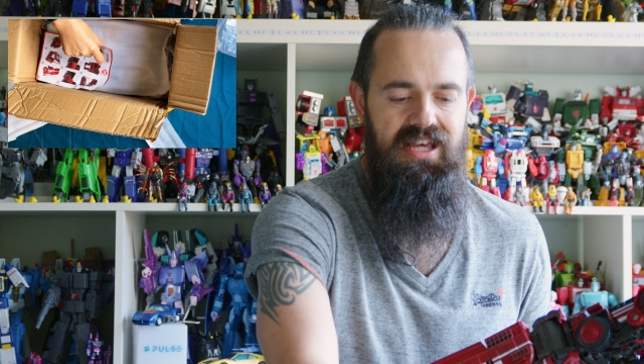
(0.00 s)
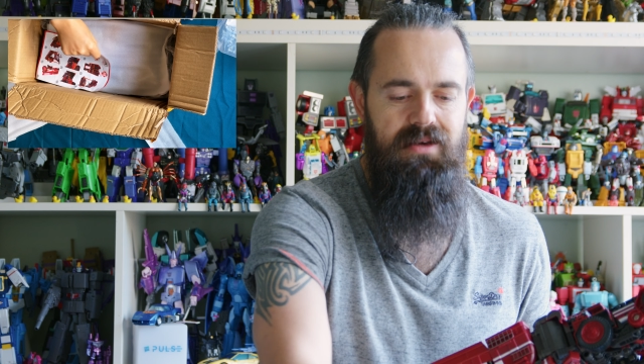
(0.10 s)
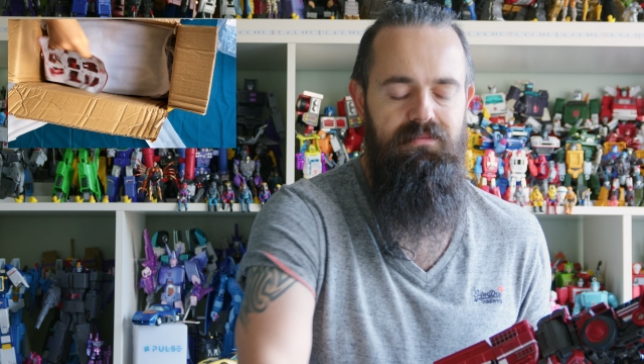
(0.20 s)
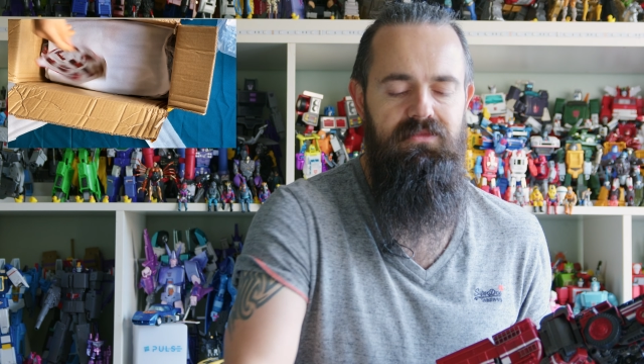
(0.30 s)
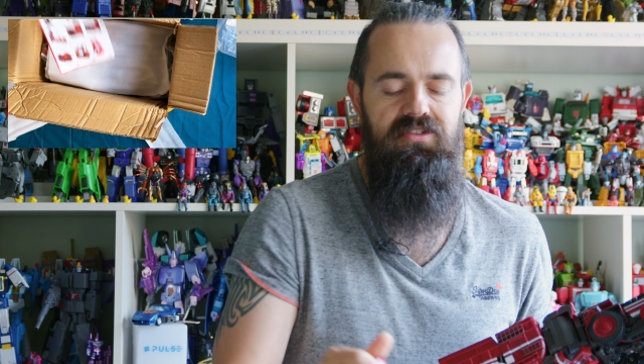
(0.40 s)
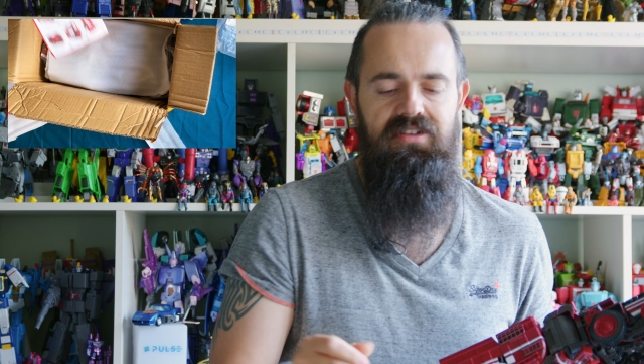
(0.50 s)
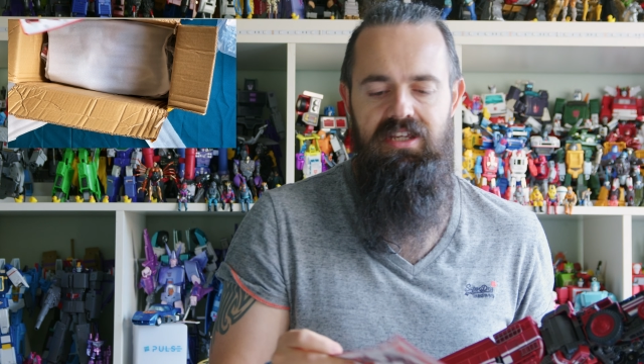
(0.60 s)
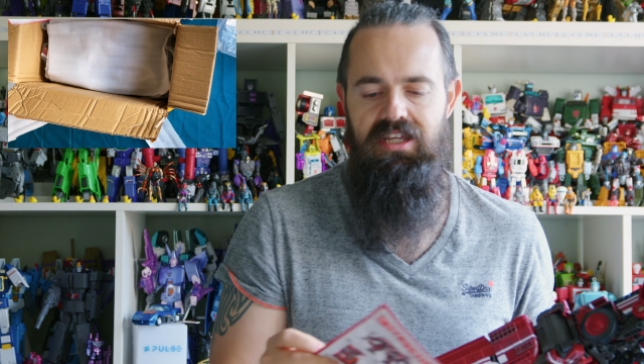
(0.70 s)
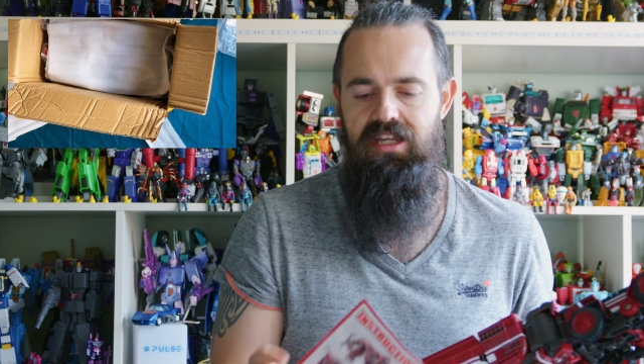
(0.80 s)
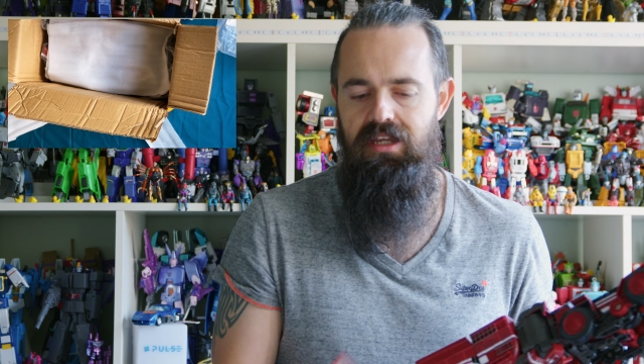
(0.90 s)

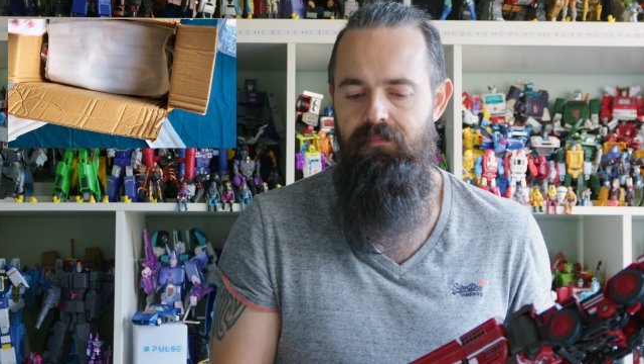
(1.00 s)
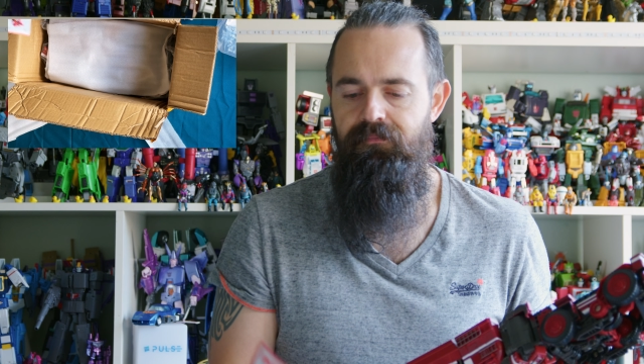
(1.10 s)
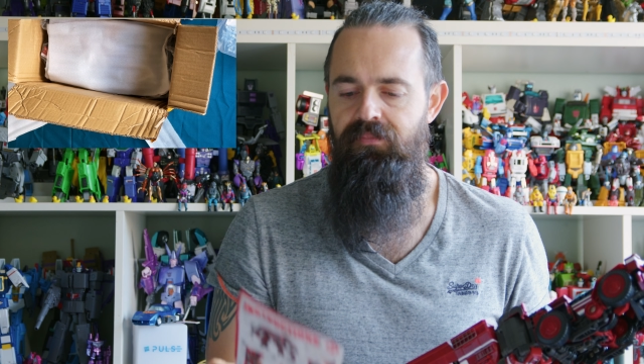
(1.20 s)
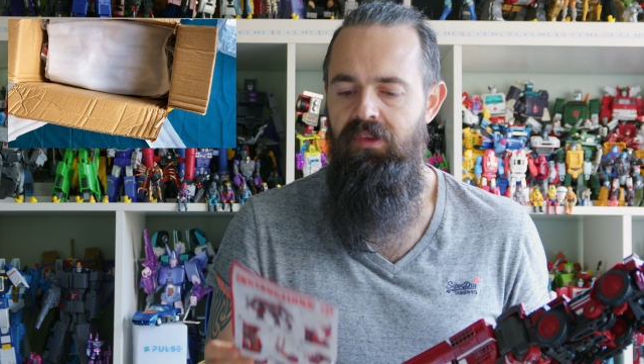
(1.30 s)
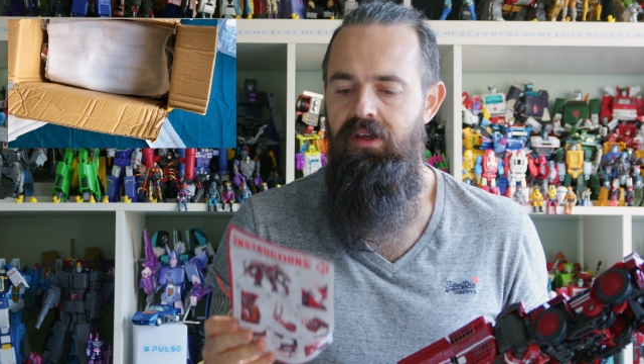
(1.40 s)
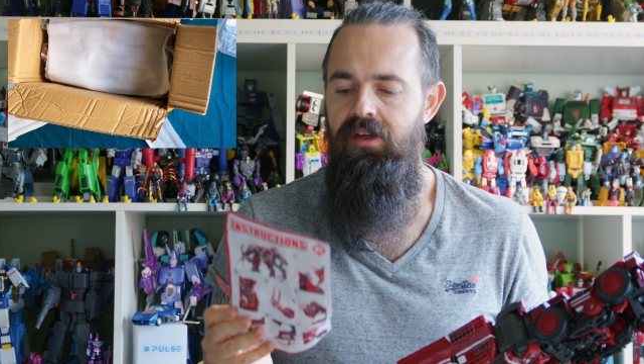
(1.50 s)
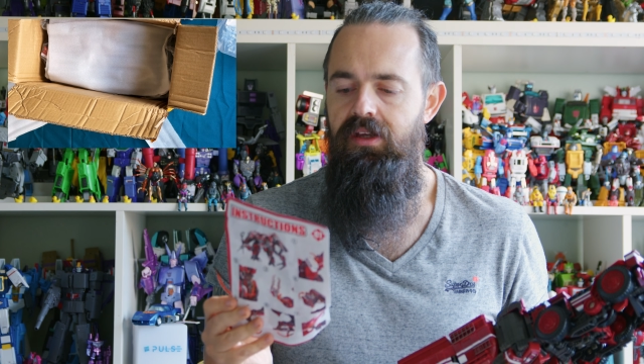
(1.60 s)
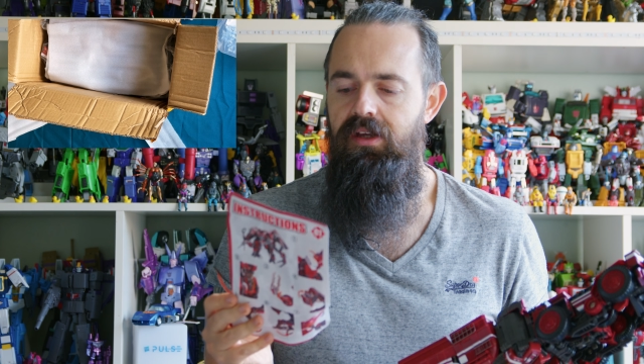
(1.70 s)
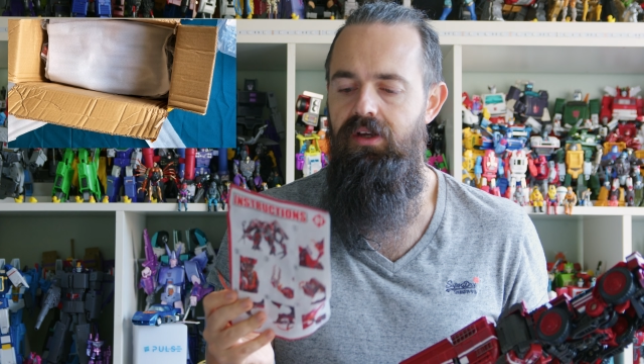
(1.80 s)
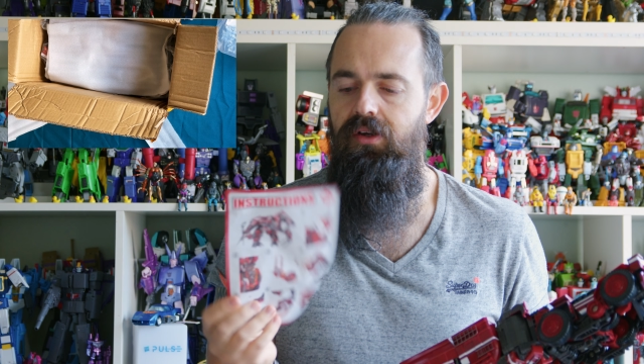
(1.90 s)

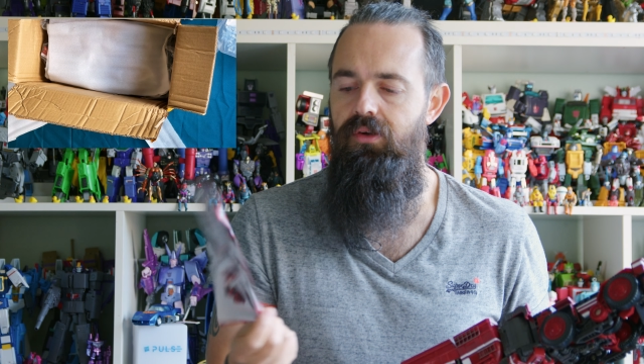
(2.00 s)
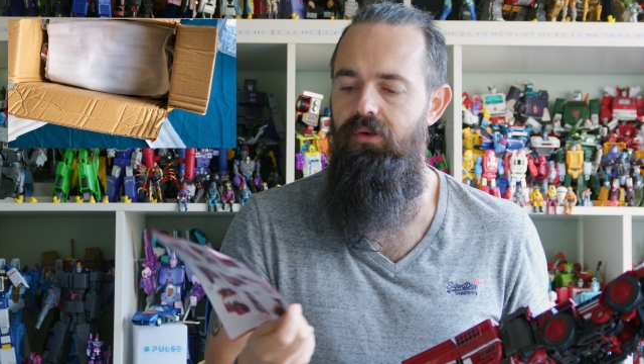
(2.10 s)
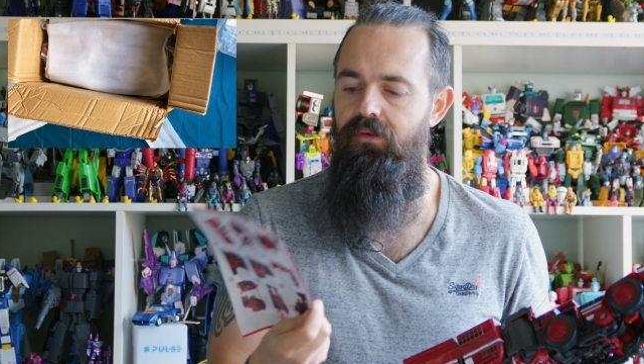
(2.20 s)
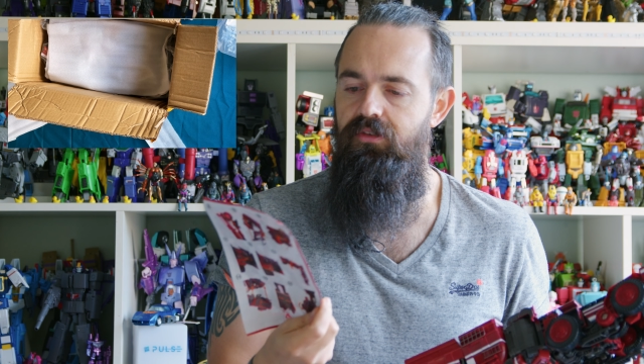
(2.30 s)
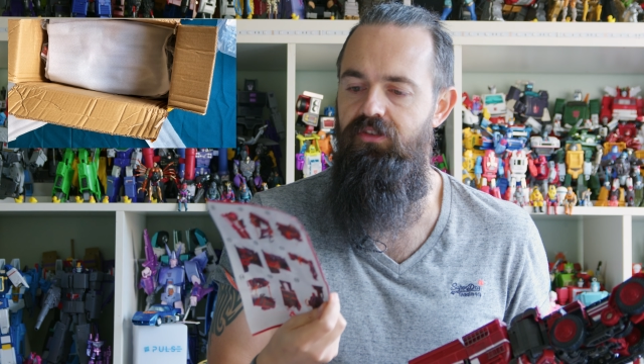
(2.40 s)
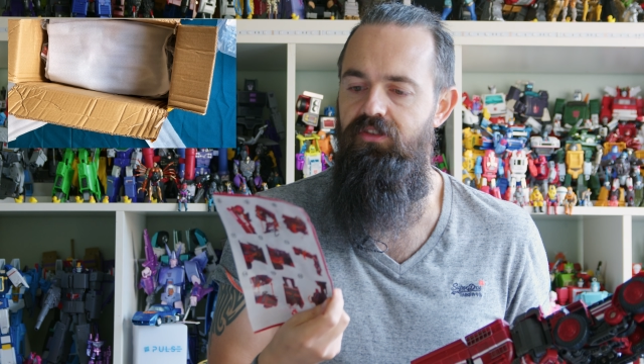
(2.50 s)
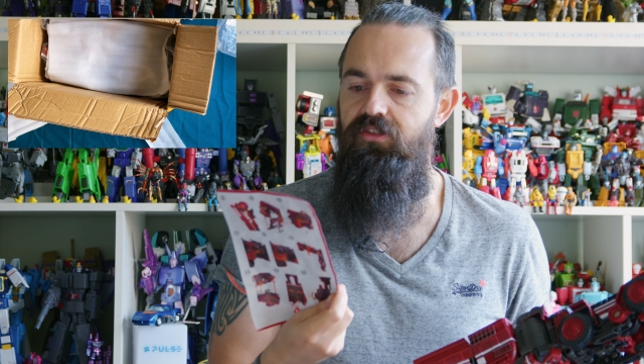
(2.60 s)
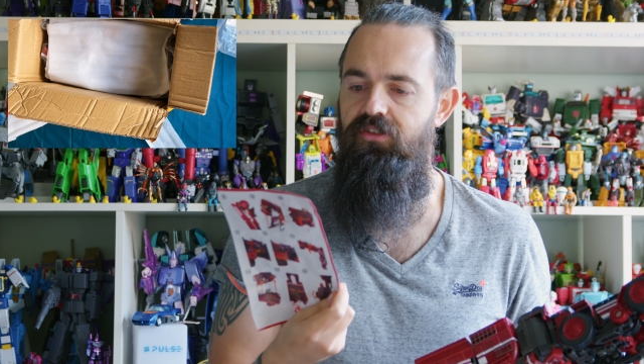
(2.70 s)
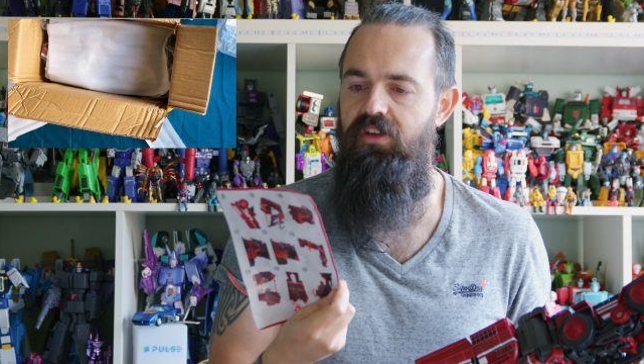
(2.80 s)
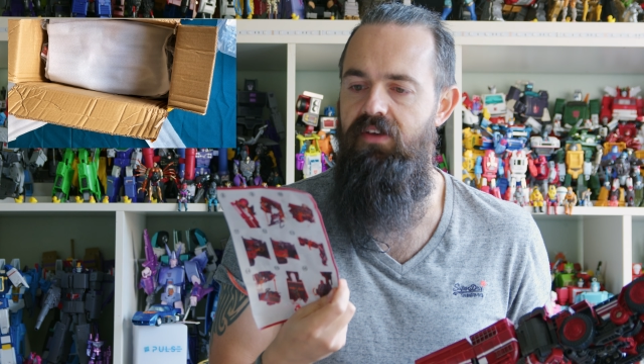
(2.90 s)

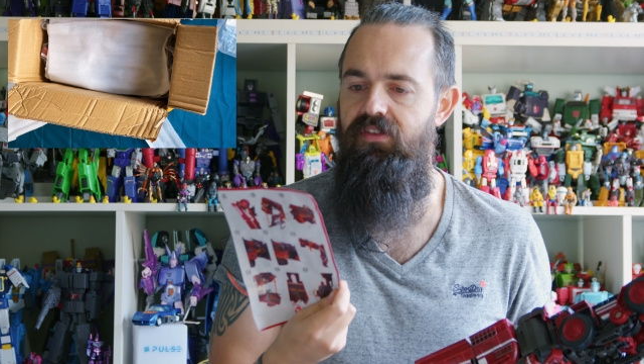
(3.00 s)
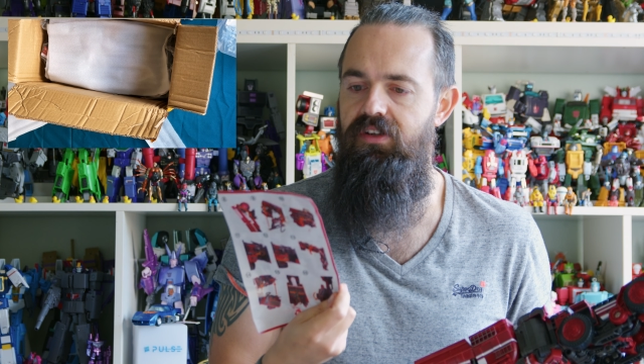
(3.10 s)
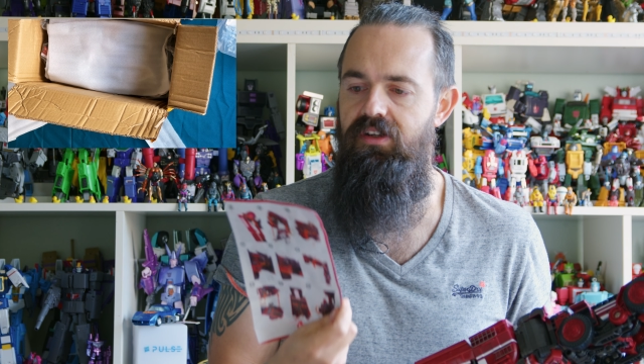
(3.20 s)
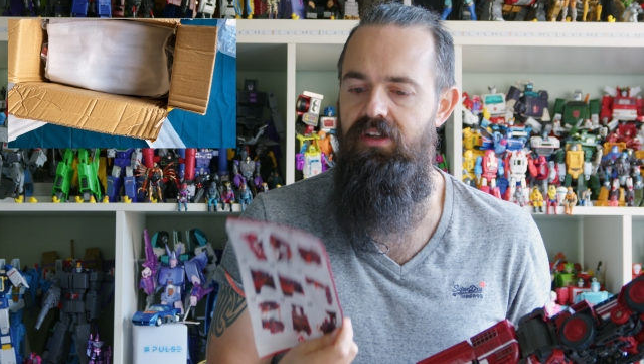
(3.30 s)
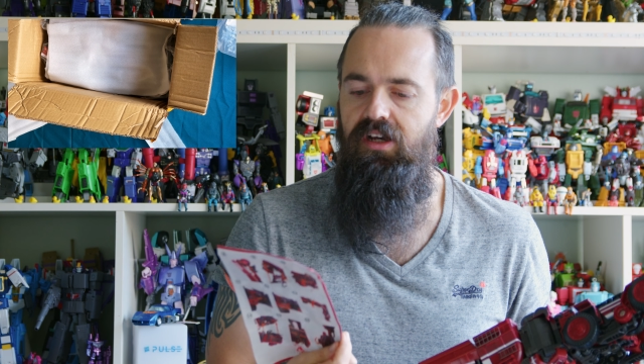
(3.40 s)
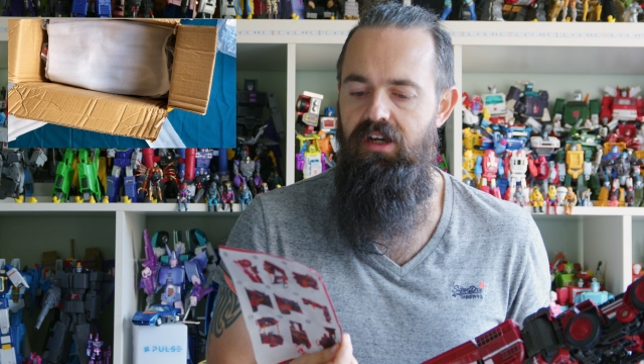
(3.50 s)
MT-07,